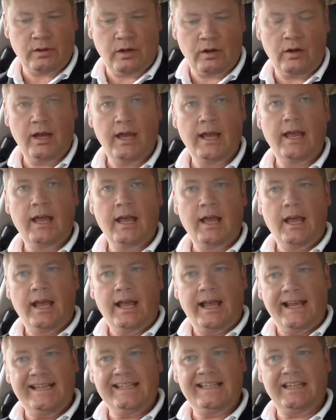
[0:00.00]
as well.
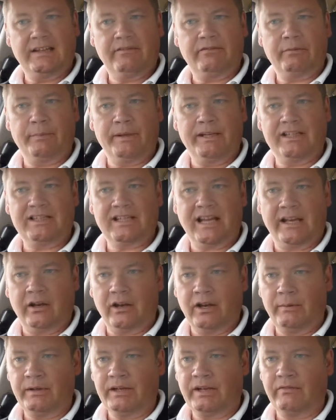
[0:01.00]
Easy thing for me to say
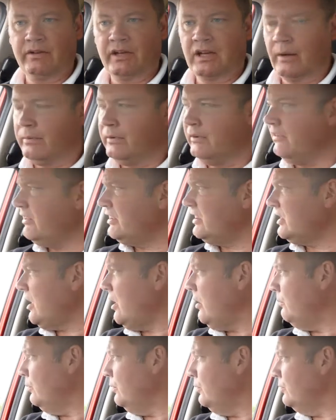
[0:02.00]
though, let me give you a couple of
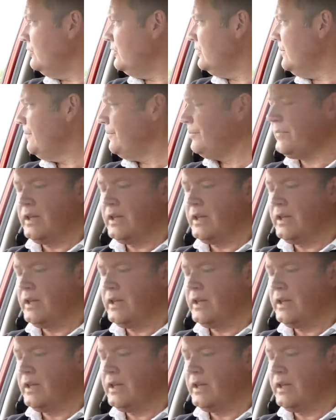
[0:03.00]
examples.